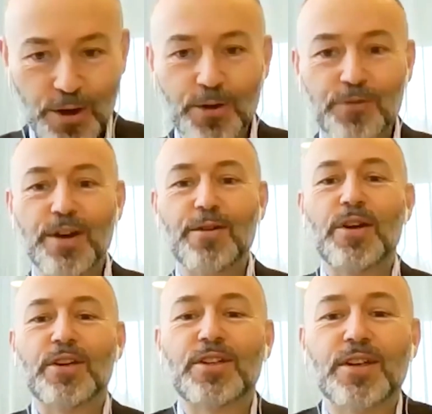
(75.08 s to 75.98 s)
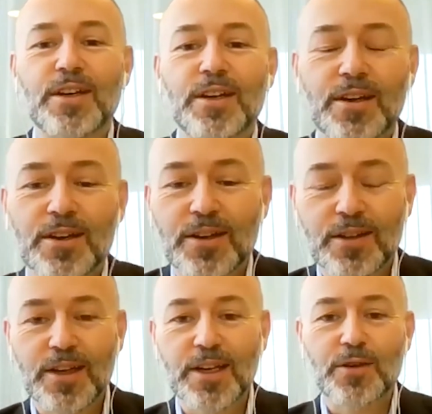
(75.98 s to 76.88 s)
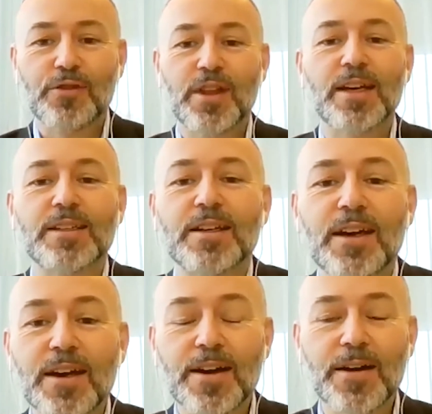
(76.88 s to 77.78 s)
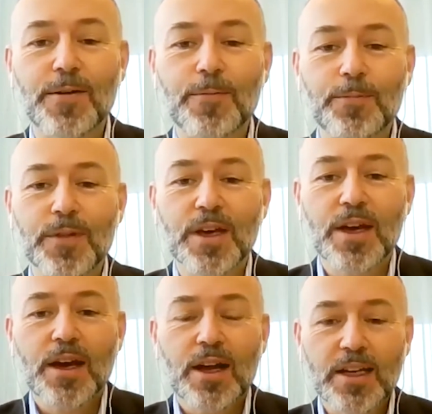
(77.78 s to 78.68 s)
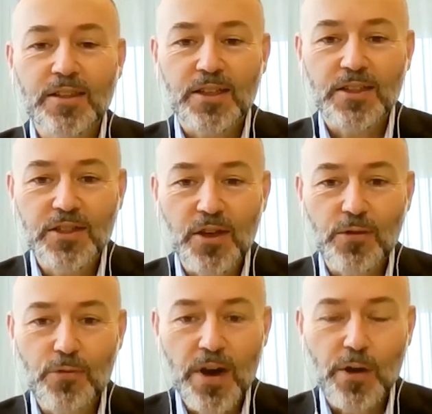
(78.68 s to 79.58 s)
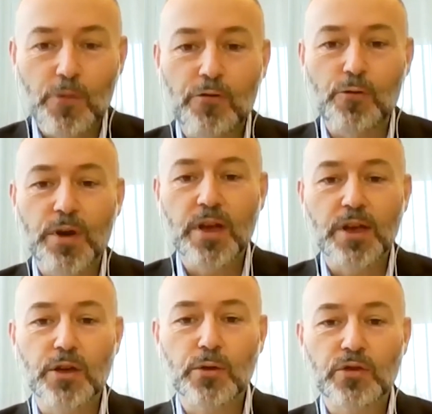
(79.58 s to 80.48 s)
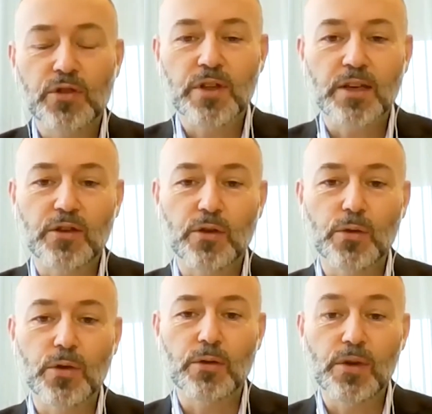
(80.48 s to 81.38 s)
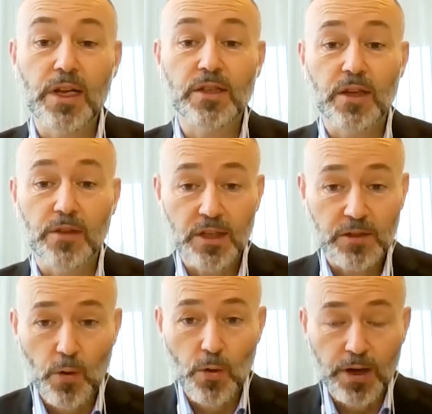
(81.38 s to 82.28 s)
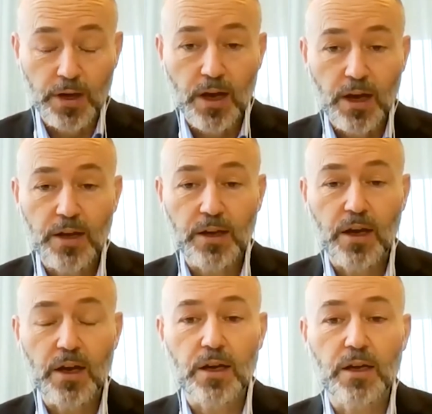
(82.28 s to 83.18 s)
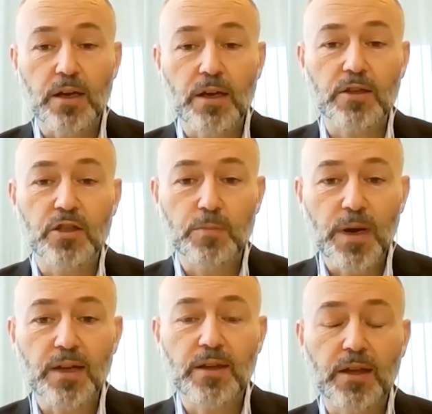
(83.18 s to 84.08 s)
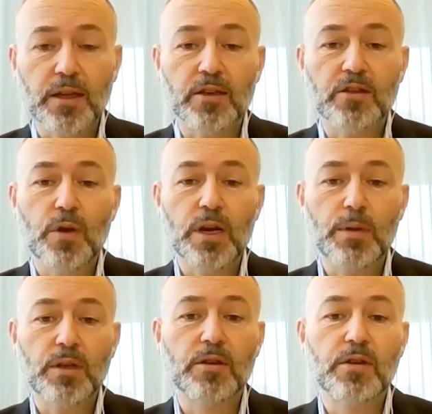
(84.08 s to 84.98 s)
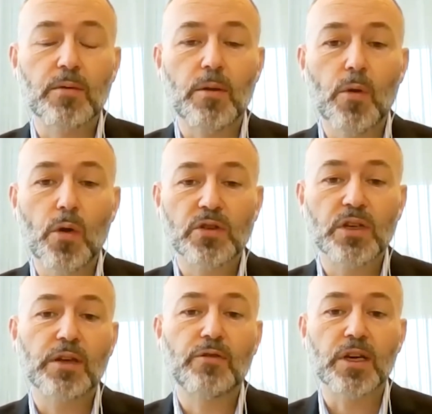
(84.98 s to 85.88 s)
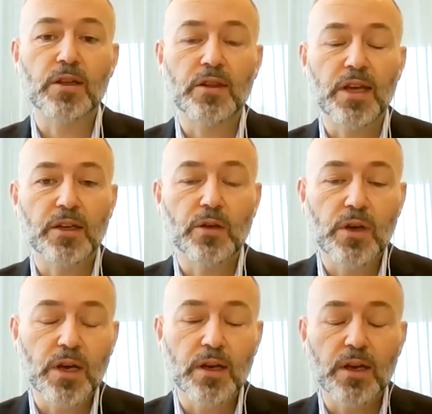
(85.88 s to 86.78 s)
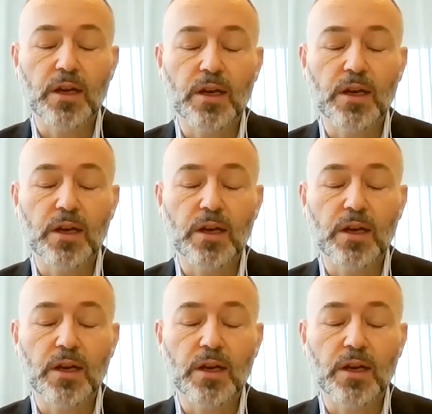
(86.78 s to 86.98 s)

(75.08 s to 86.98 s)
good, very much. Thank you for that. Let's start right off with the news that you released this morning, and I suspect that it is quite a bit more significant than you can